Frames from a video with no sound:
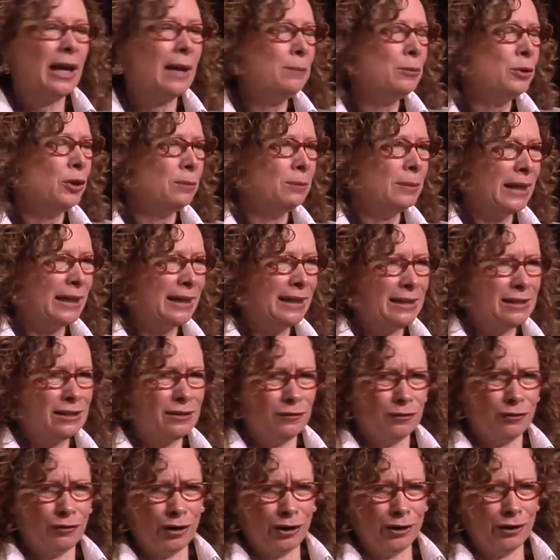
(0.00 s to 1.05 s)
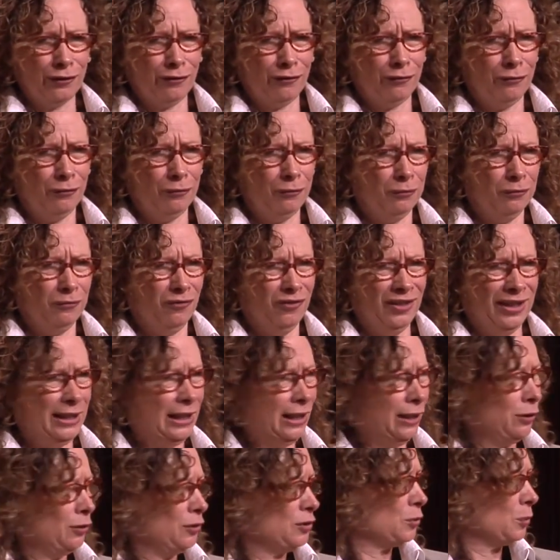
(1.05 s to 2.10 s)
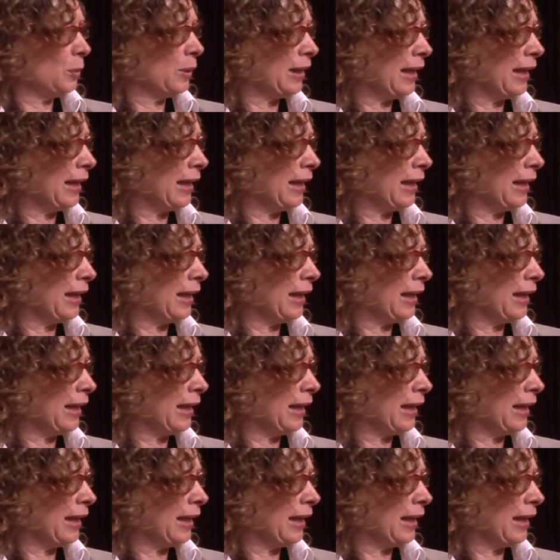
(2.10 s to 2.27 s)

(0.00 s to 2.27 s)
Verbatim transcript: put my kids in front of videos when